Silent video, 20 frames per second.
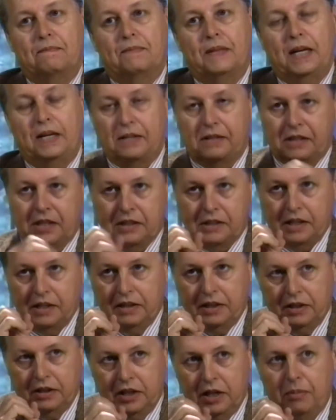That is to say,
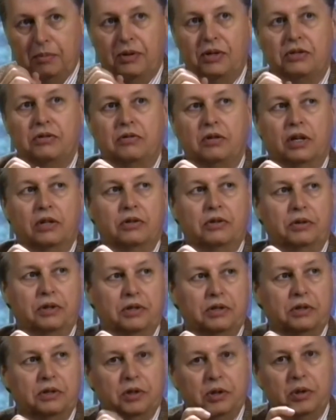the deeper structure
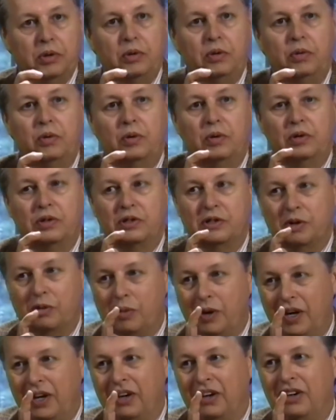is two
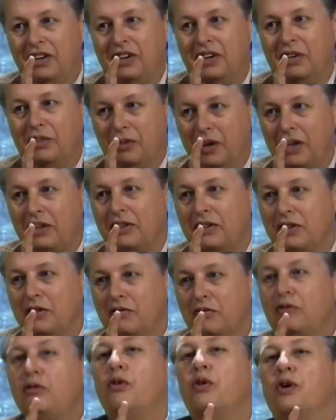squared rather
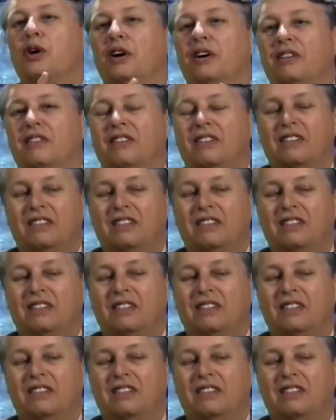than four.